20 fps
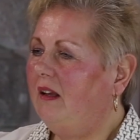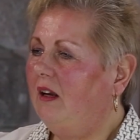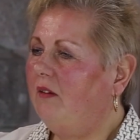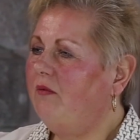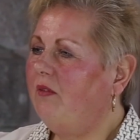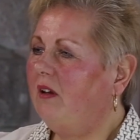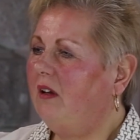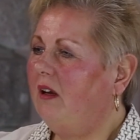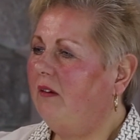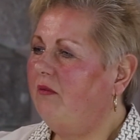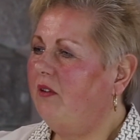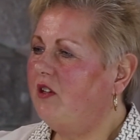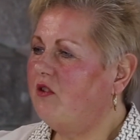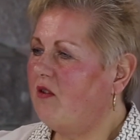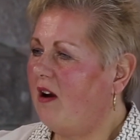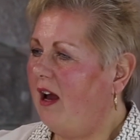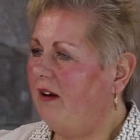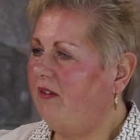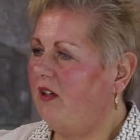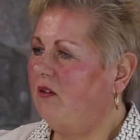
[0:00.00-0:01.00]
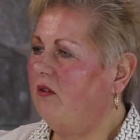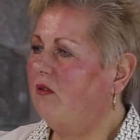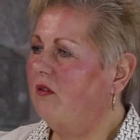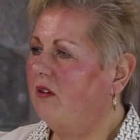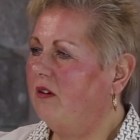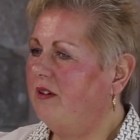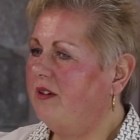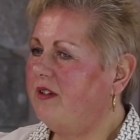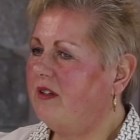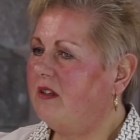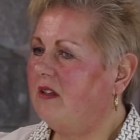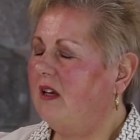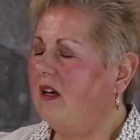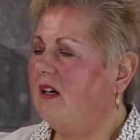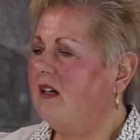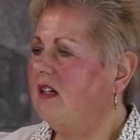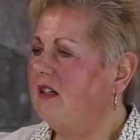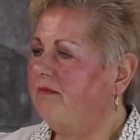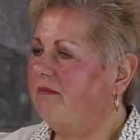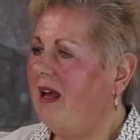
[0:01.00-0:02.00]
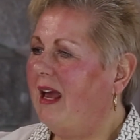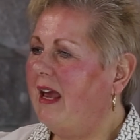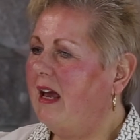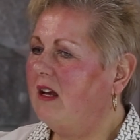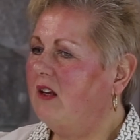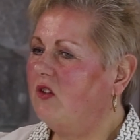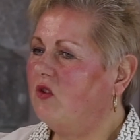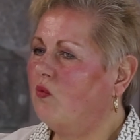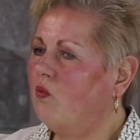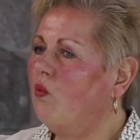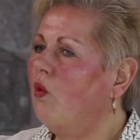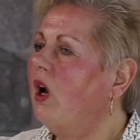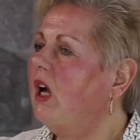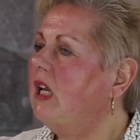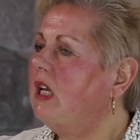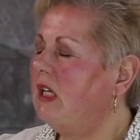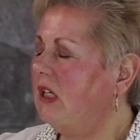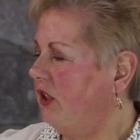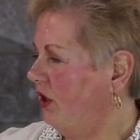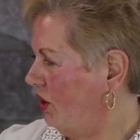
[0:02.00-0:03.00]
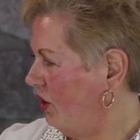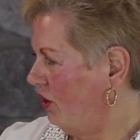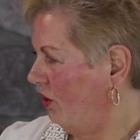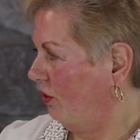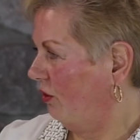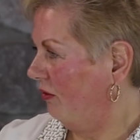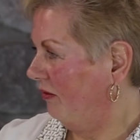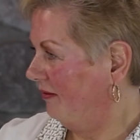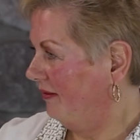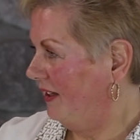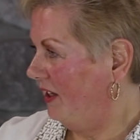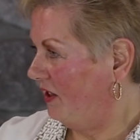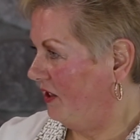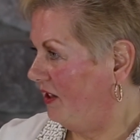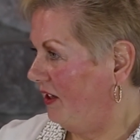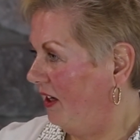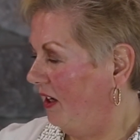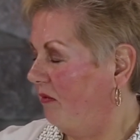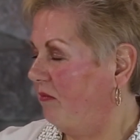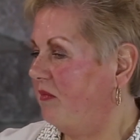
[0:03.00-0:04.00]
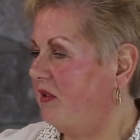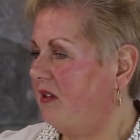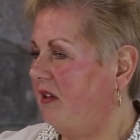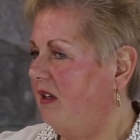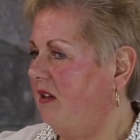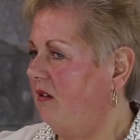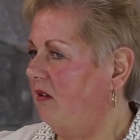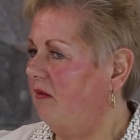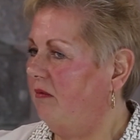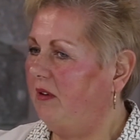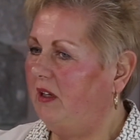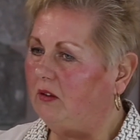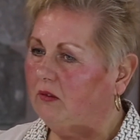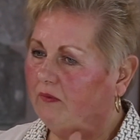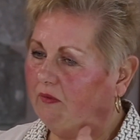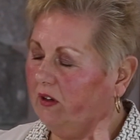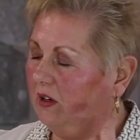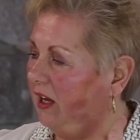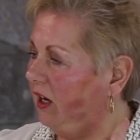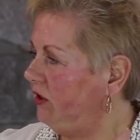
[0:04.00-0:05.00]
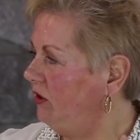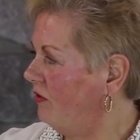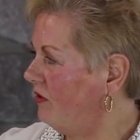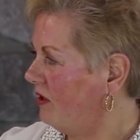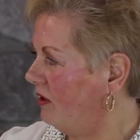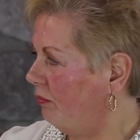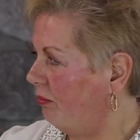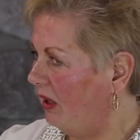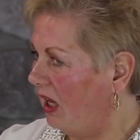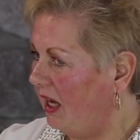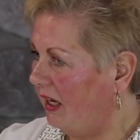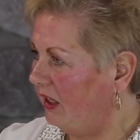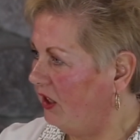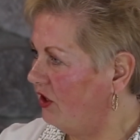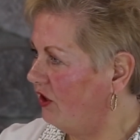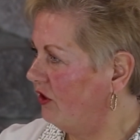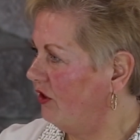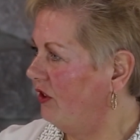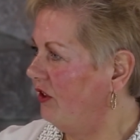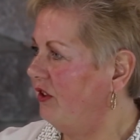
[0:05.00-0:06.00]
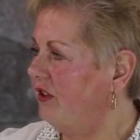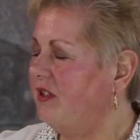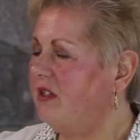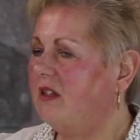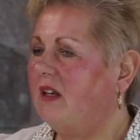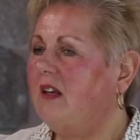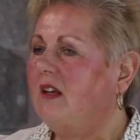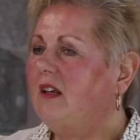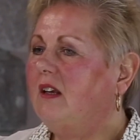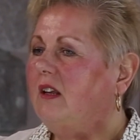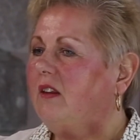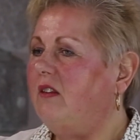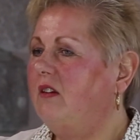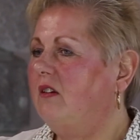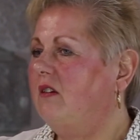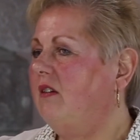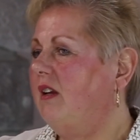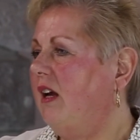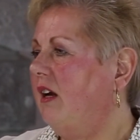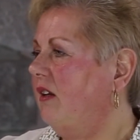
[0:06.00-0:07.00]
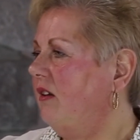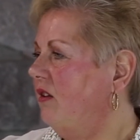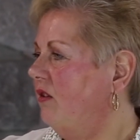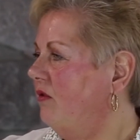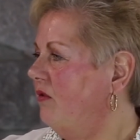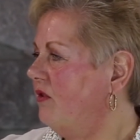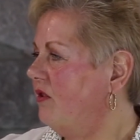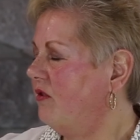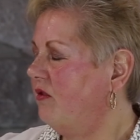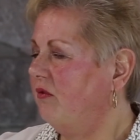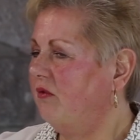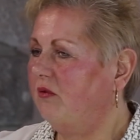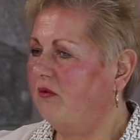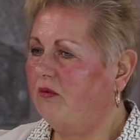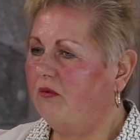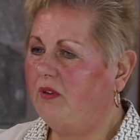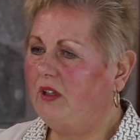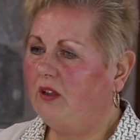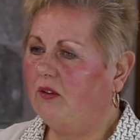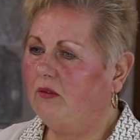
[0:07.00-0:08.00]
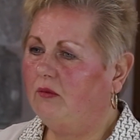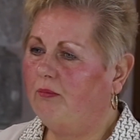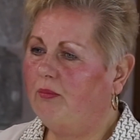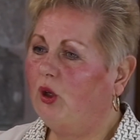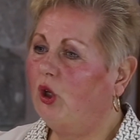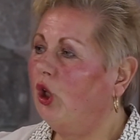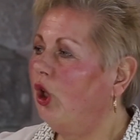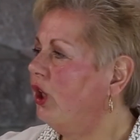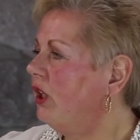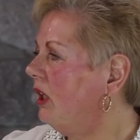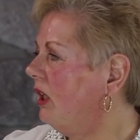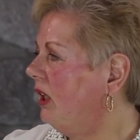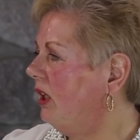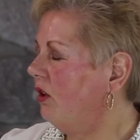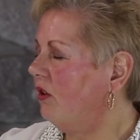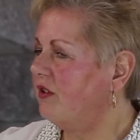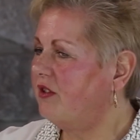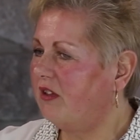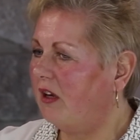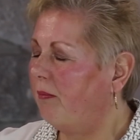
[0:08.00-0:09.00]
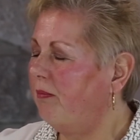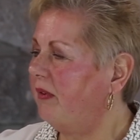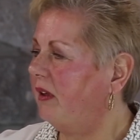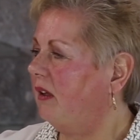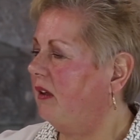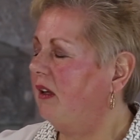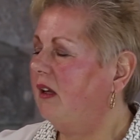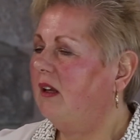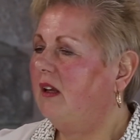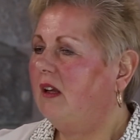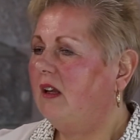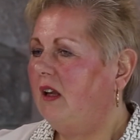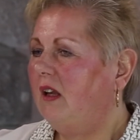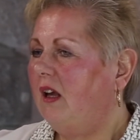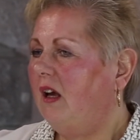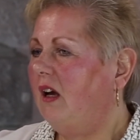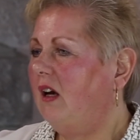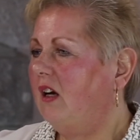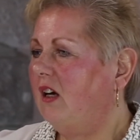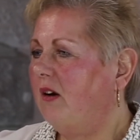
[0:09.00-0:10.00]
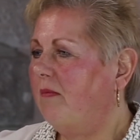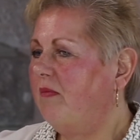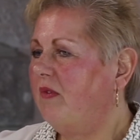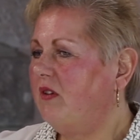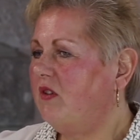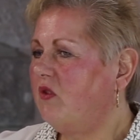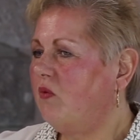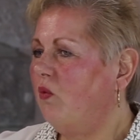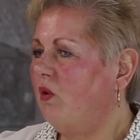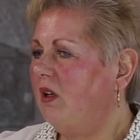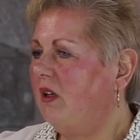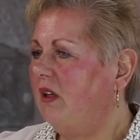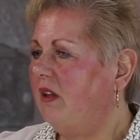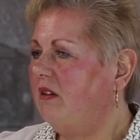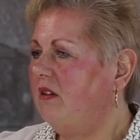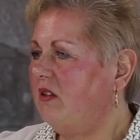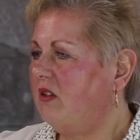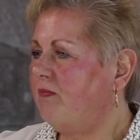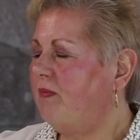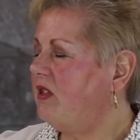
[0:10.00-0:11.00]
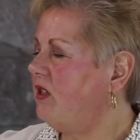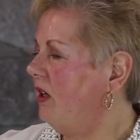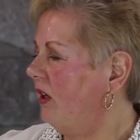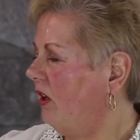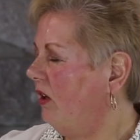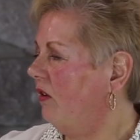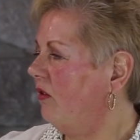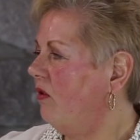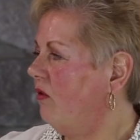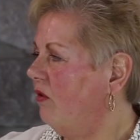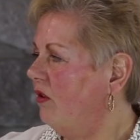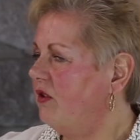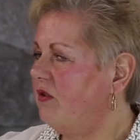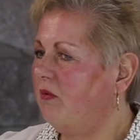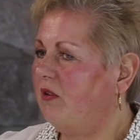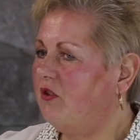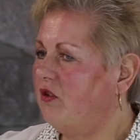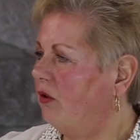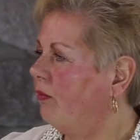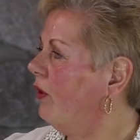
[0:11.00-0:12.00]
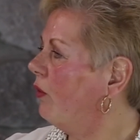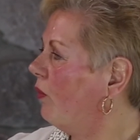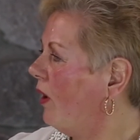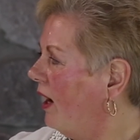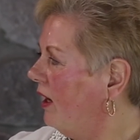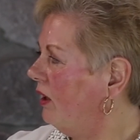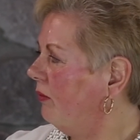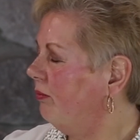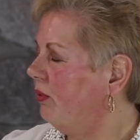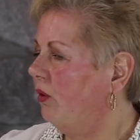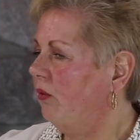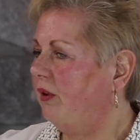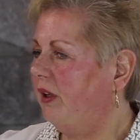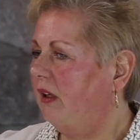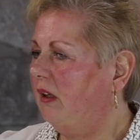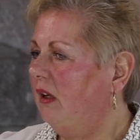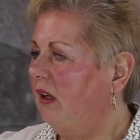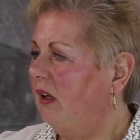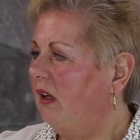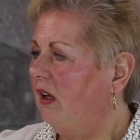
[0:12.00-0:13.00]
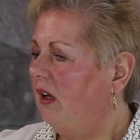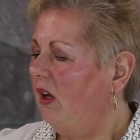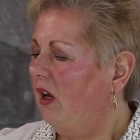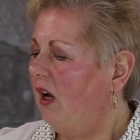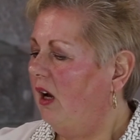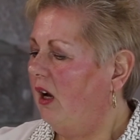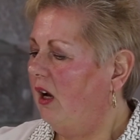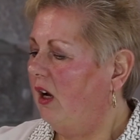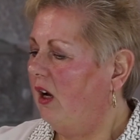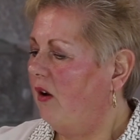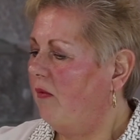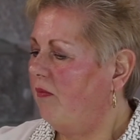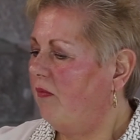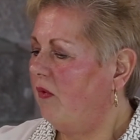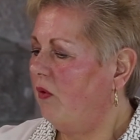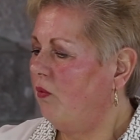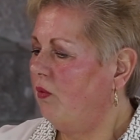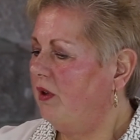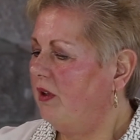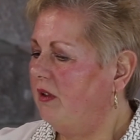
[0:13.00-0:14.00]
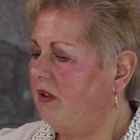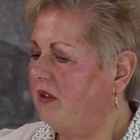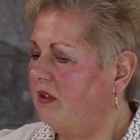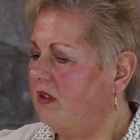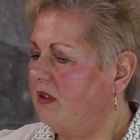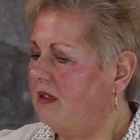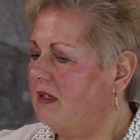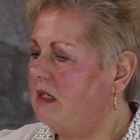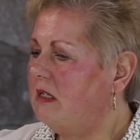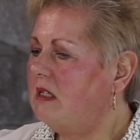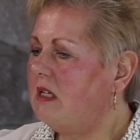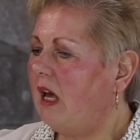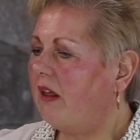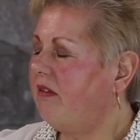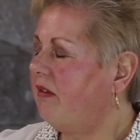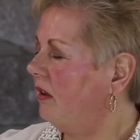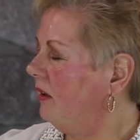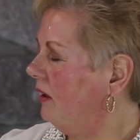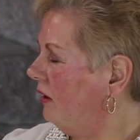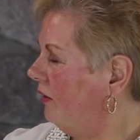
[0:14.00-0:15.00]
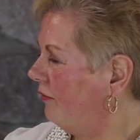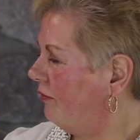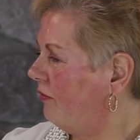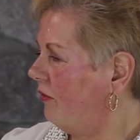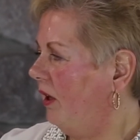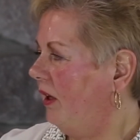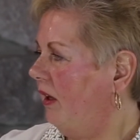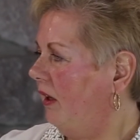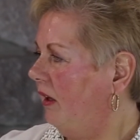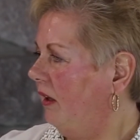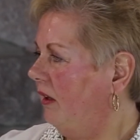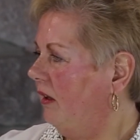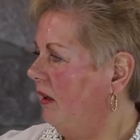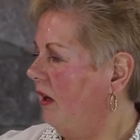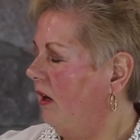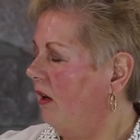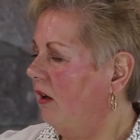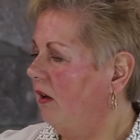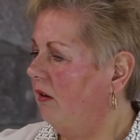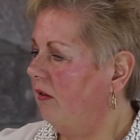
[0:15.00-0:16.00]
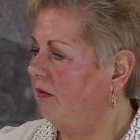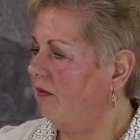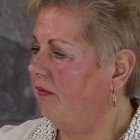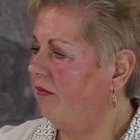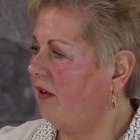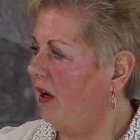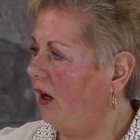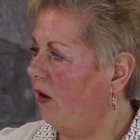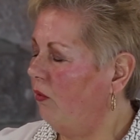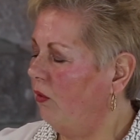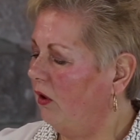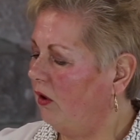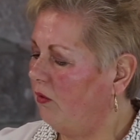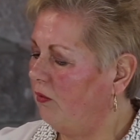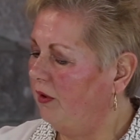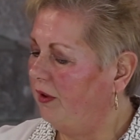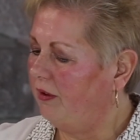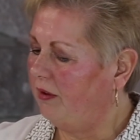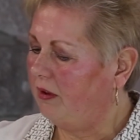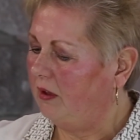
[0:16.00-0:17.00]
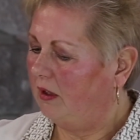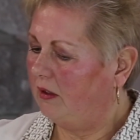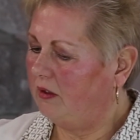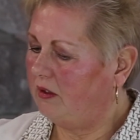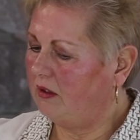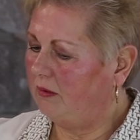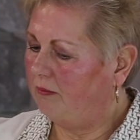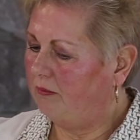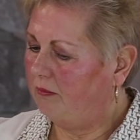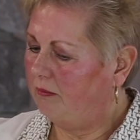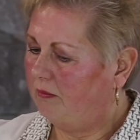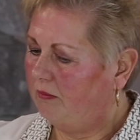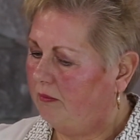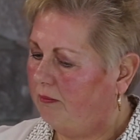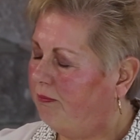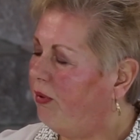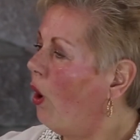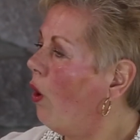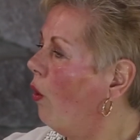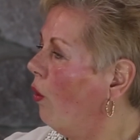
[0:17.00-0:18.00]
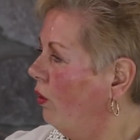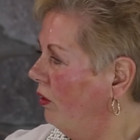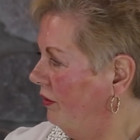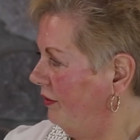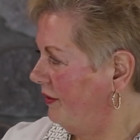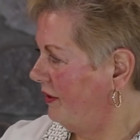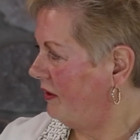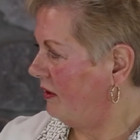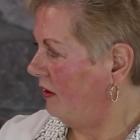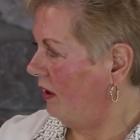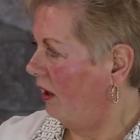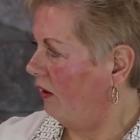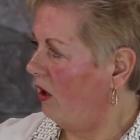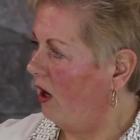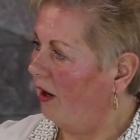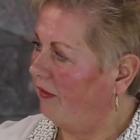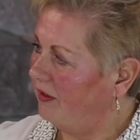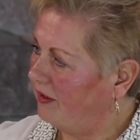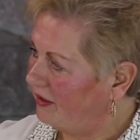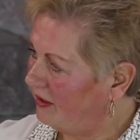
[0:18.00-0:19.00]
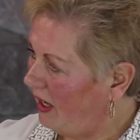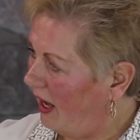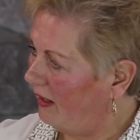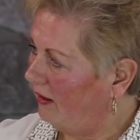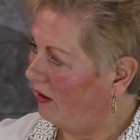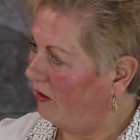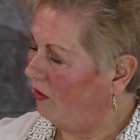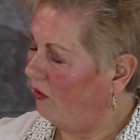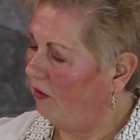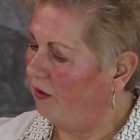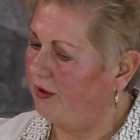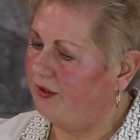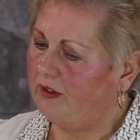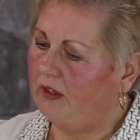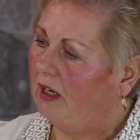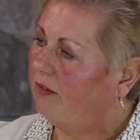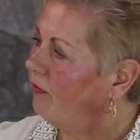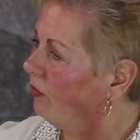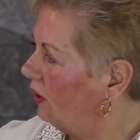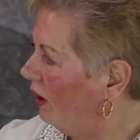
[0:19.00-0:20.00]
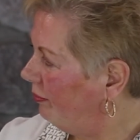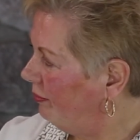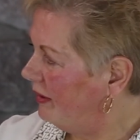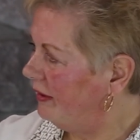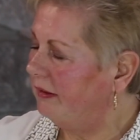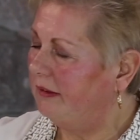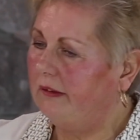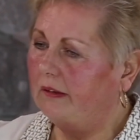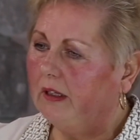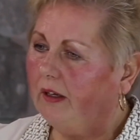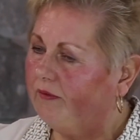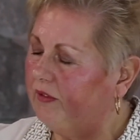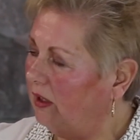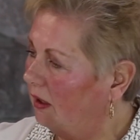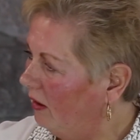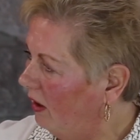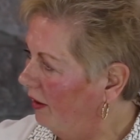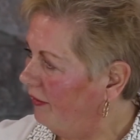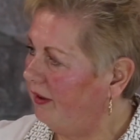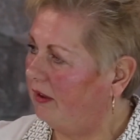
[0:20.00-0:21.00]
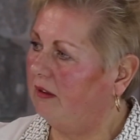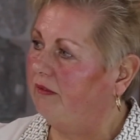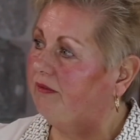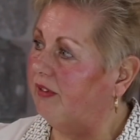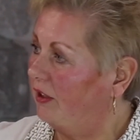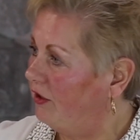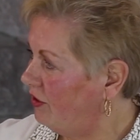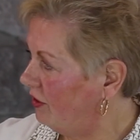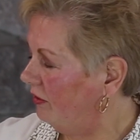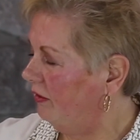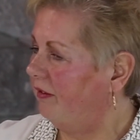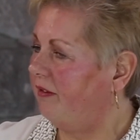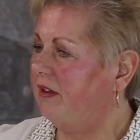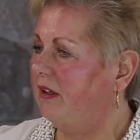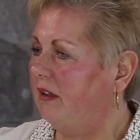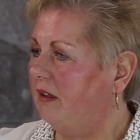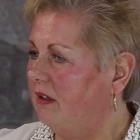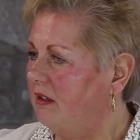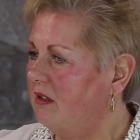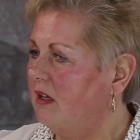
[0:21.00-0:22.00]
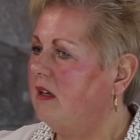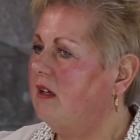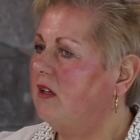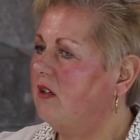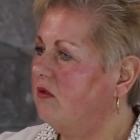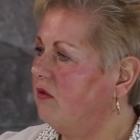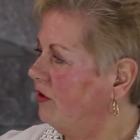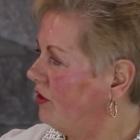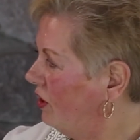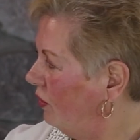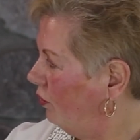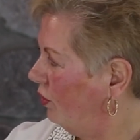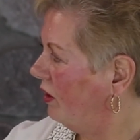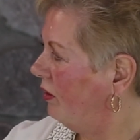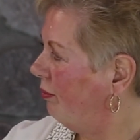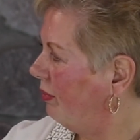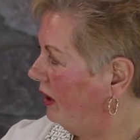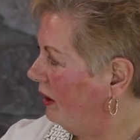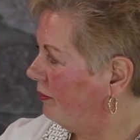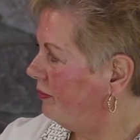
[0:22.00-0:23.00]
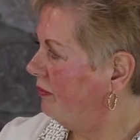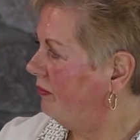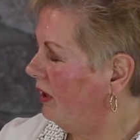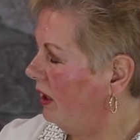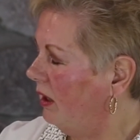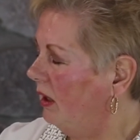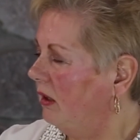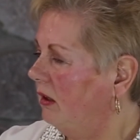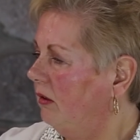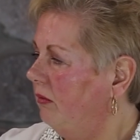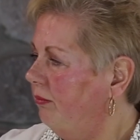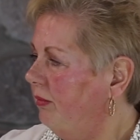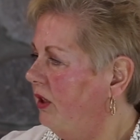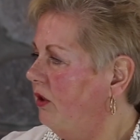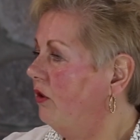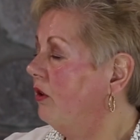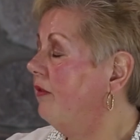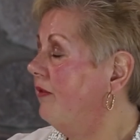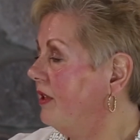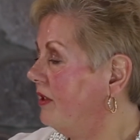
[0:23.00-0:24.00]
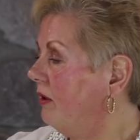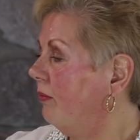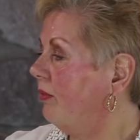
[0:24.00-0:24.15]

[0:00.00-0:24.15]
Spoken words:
Every driving horse has one issue, it seems. Either, they're not used to the blinders, they're not used to, pulling or something. This particular horse, a German riding pony, was deathly afraid of, I work with some poles along the side of the horse, and I've rubbed it and I've done all the conventional things so she wouldn't be nervous